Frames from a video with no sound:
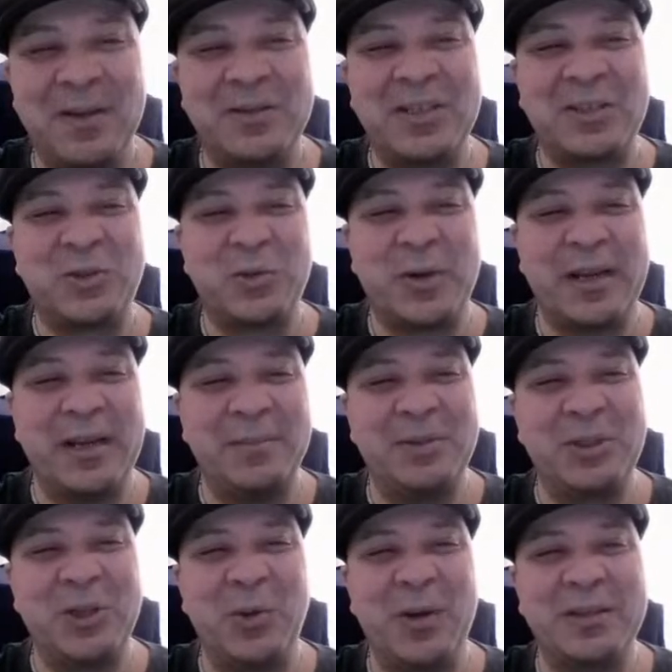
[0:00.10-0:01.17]
Music
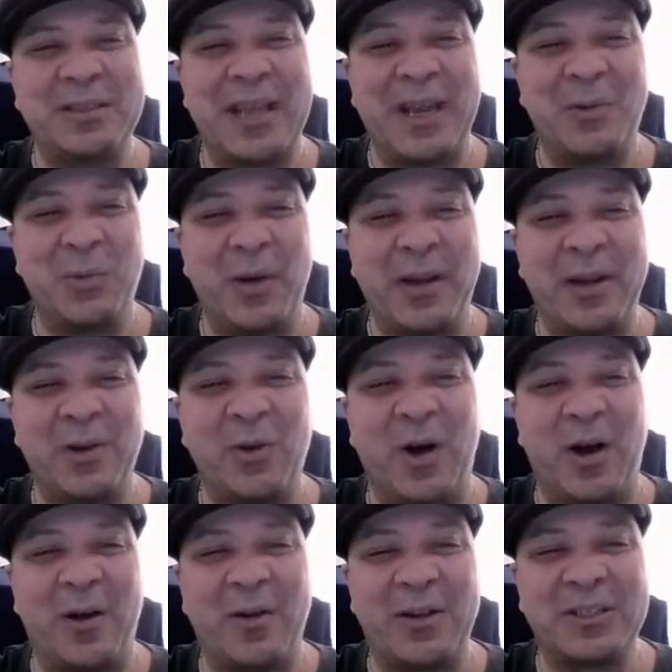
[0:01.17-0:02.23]
Dreams USA
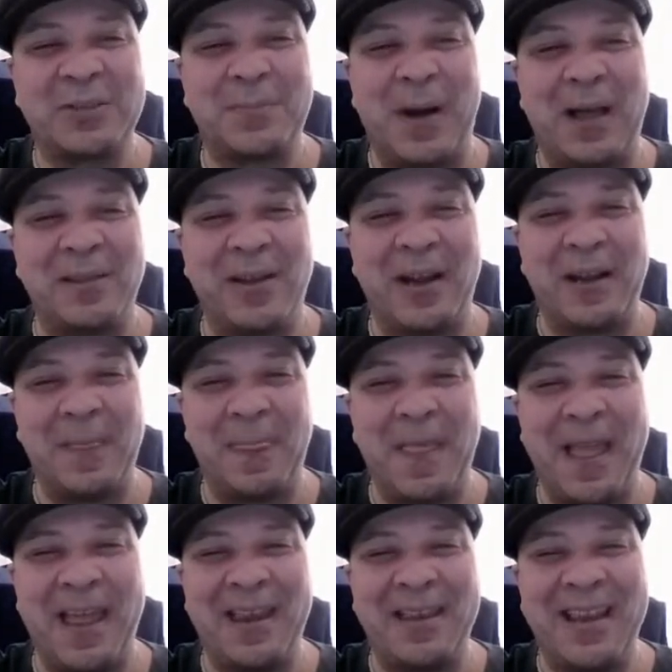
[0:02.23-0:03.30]
Radio Artist Spotlight.
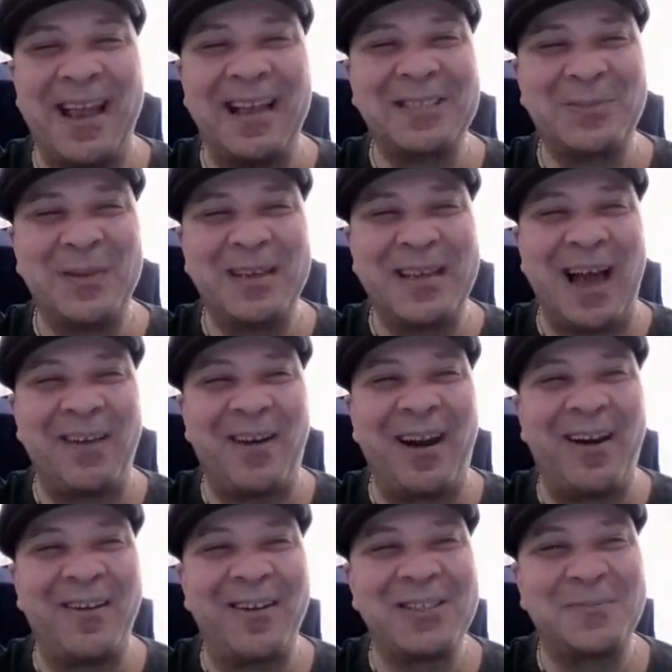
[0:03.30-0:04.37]
And yes, we got our
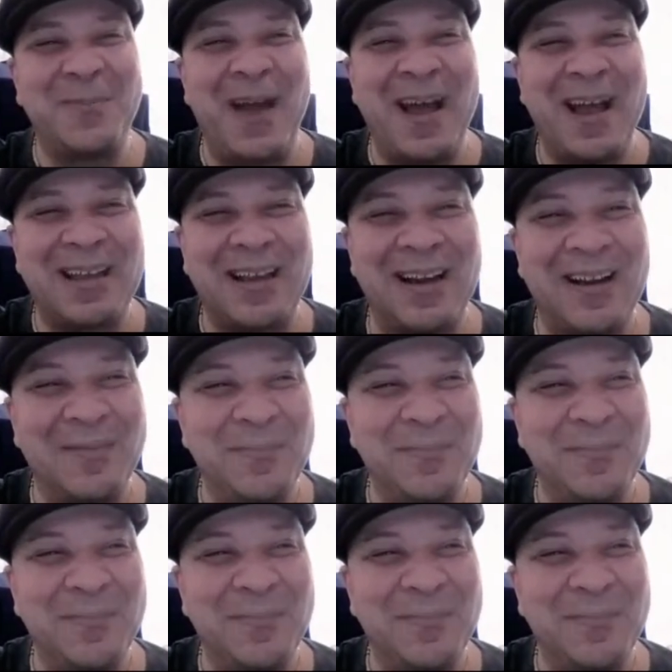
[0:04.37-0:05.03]
artist back.